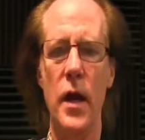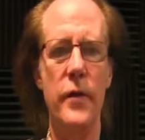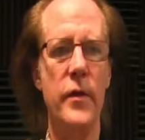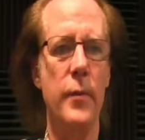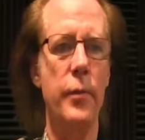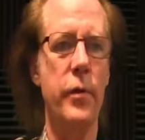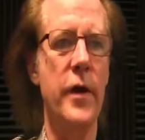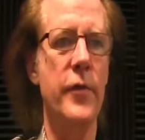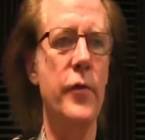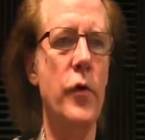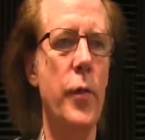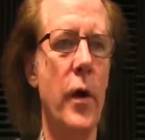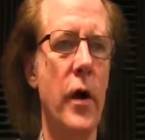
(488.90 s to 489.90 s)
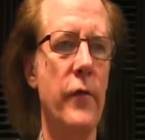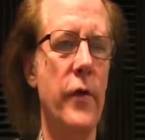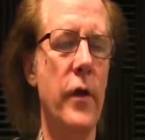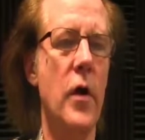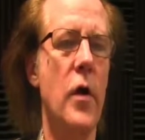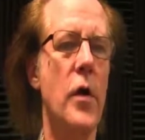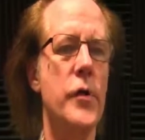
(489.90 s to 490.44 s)
and then play through part of
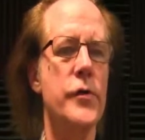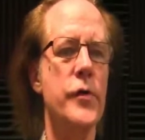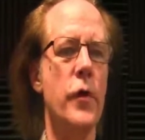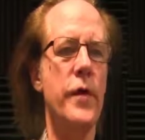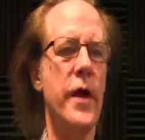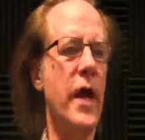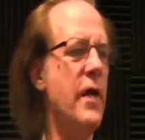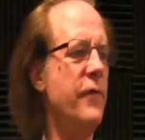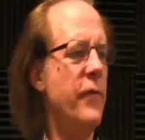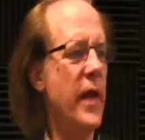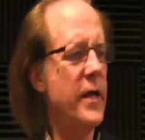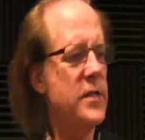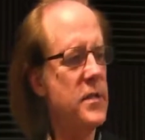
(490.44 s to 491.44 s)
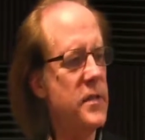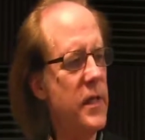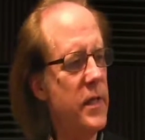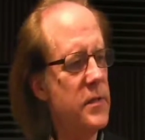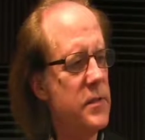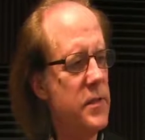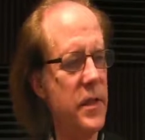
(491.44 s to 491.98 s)
it. So the A flat
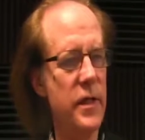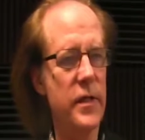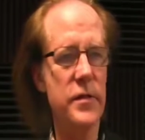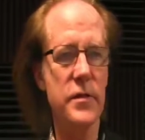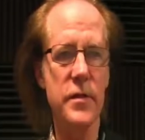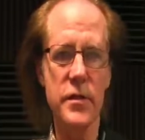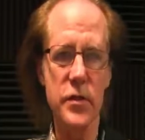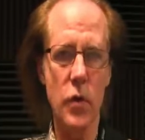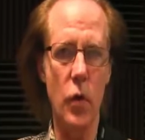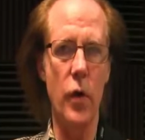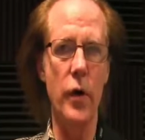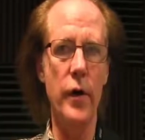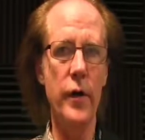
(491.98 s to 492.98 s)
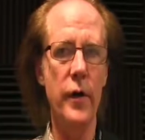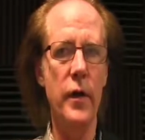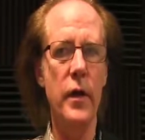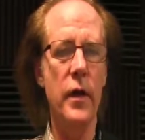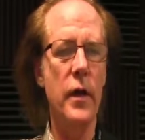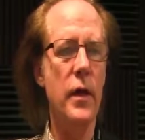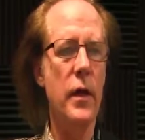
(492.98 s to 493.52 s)
sixth is this chord.
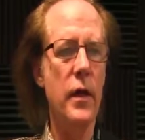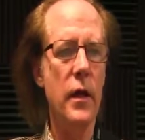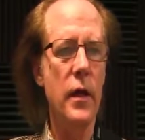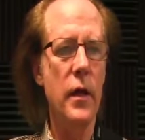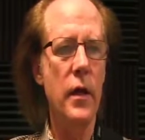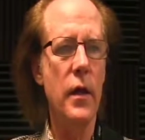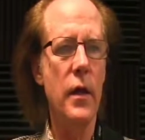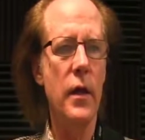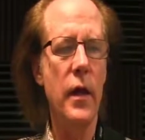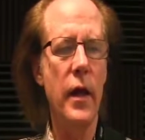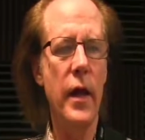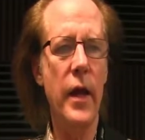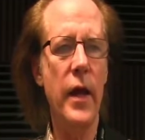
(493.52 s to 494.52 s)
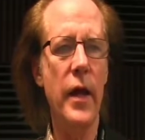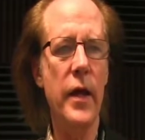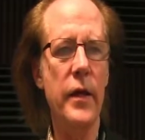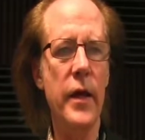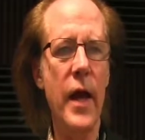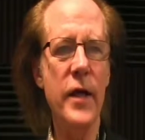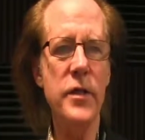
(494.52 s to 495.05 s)

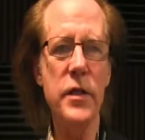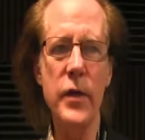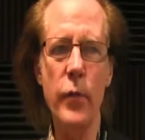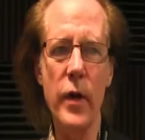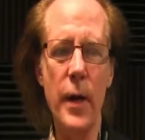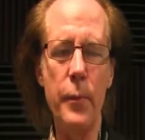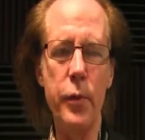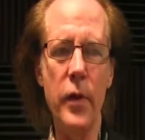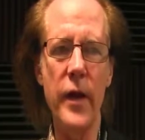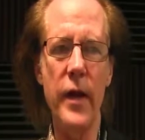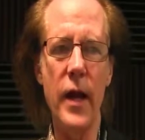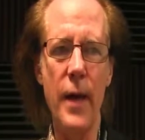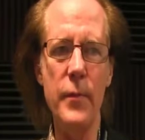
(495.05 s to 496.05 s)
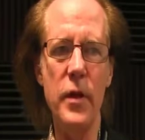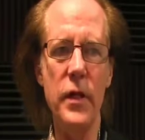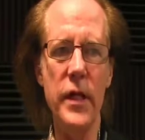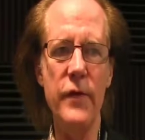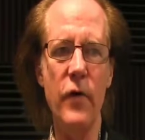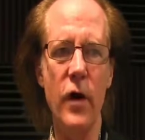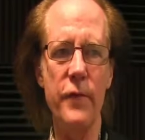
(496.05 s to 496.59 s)
And actually when I play it, I'm going to
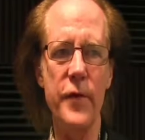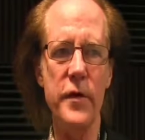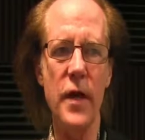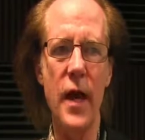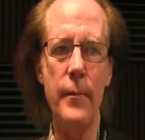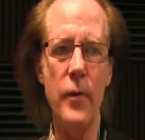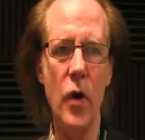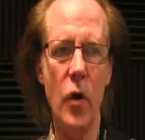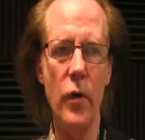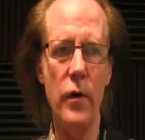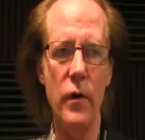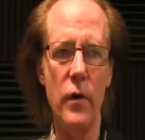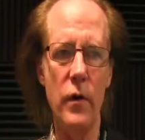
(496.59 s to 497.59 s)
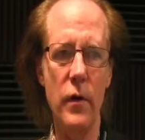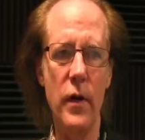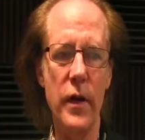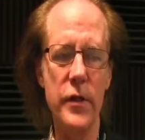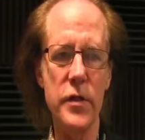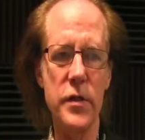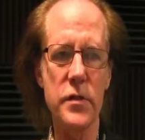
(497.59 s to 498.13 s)
leave off the top note
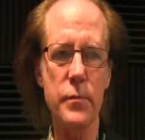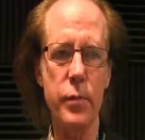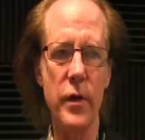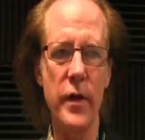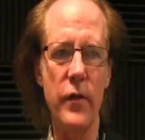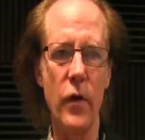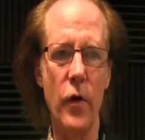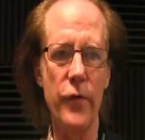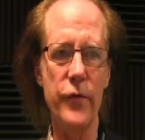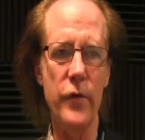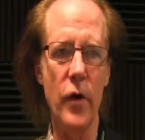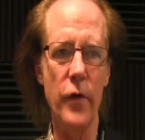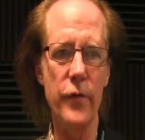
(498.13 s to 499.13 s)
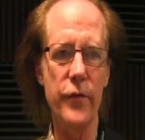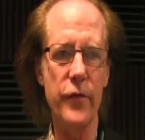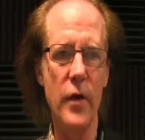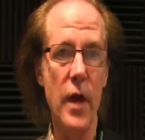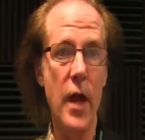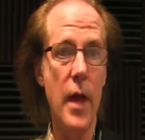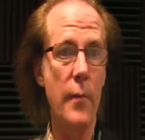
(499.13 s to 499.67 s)
and just play those notes.
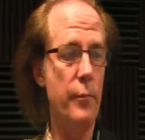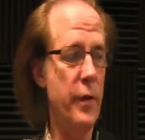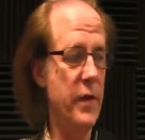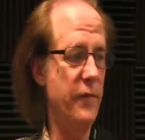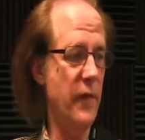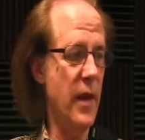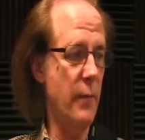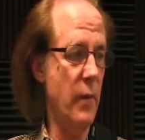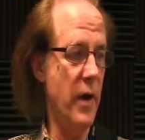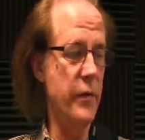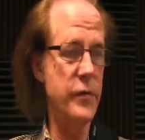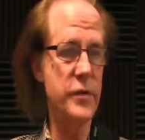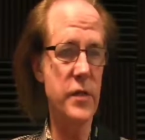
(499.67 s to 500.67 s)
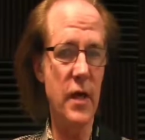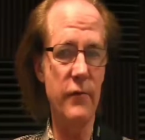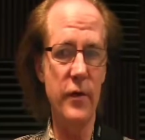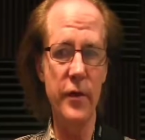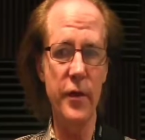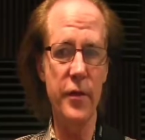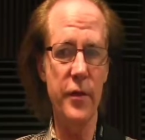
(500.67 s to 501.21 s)
B flat minor
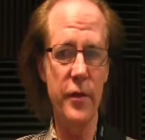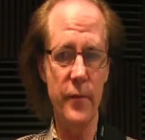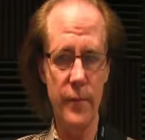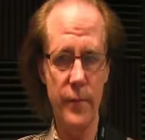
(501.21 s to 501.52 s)
seventh,